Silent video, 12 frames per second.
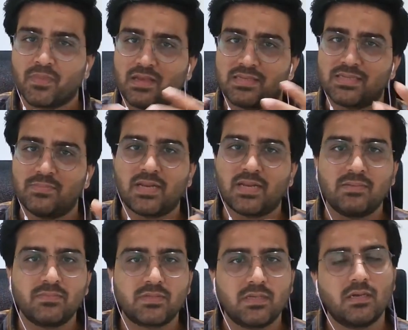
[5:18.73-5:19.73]

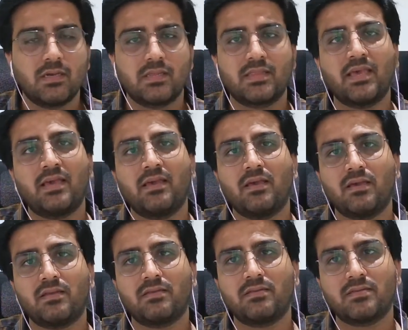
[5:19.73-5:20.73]
Sometimes
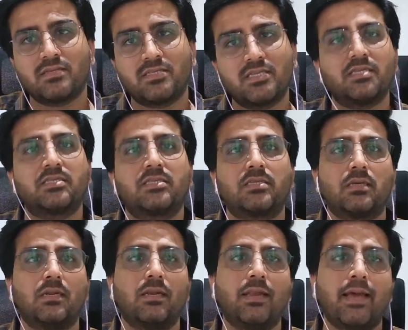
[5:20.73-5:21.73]
they just
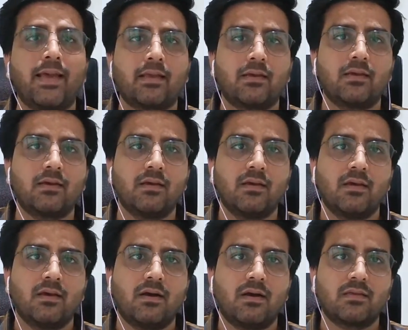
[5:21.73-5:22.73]
lack
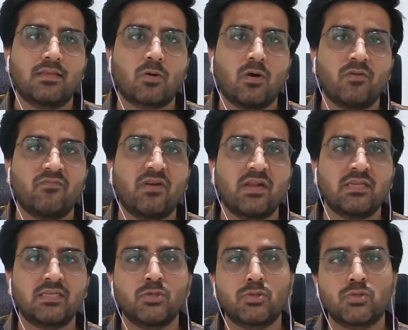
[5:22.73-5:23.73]
the
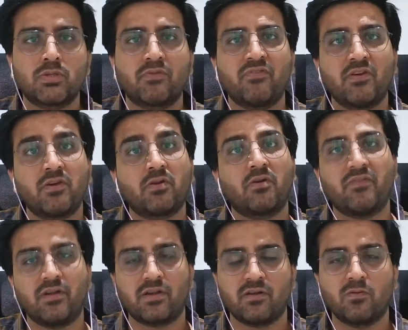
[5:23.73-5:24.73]
confidence due to the fear of
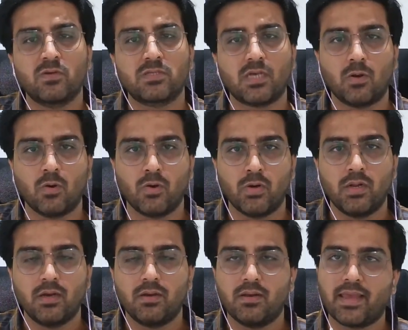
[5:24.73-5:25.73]
interviews alone.
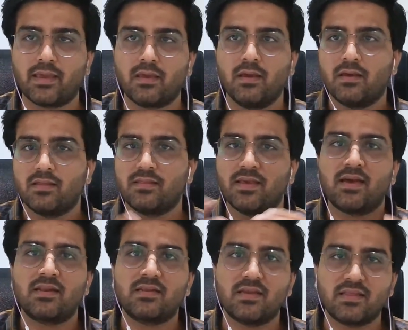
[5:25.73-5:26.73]
Like they
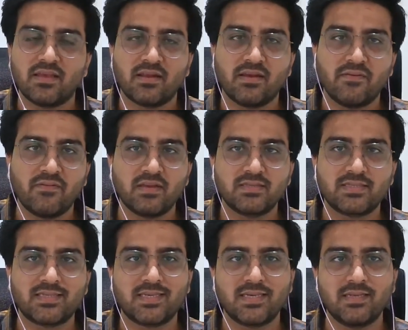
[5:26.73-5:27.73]
are having
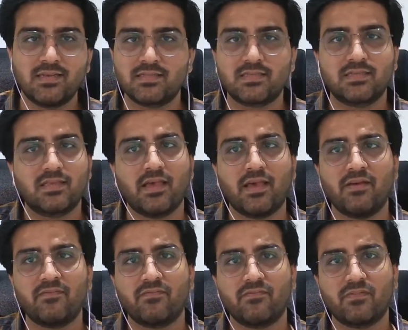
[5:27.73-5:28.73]
skills, they
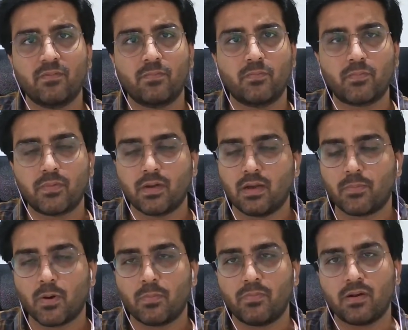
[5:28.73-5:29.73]
have the
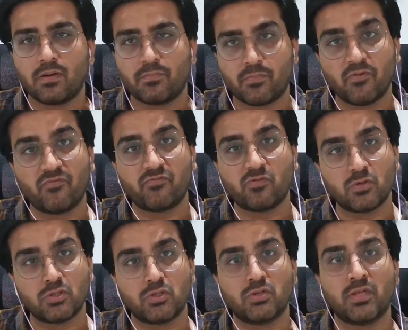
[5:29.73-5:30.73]
proper proof to
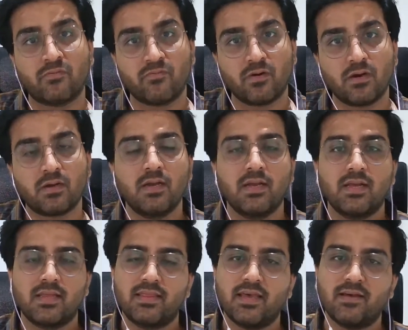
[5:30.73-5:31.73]
show their work,
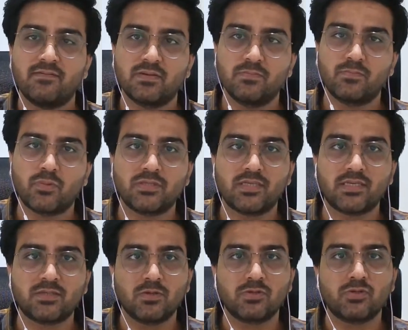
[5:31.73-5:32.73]
they have some projects
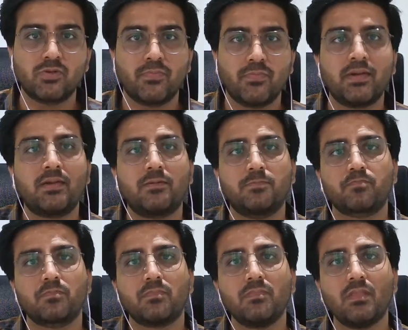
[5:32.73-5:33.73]
also, but
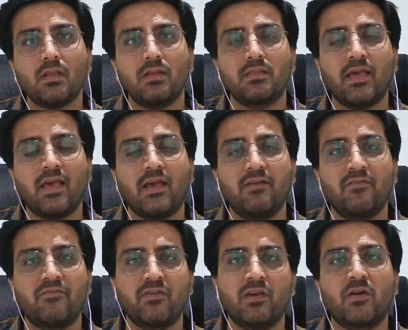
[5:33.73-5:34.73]
they have a
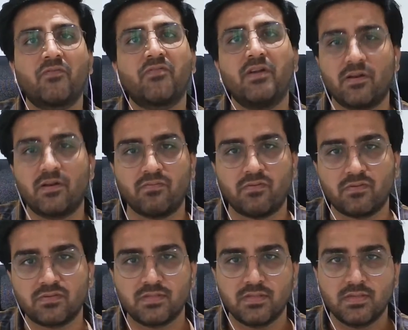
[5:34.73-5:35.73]
fear of
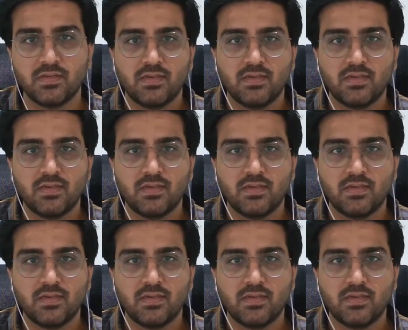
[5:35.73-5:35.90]
interviews.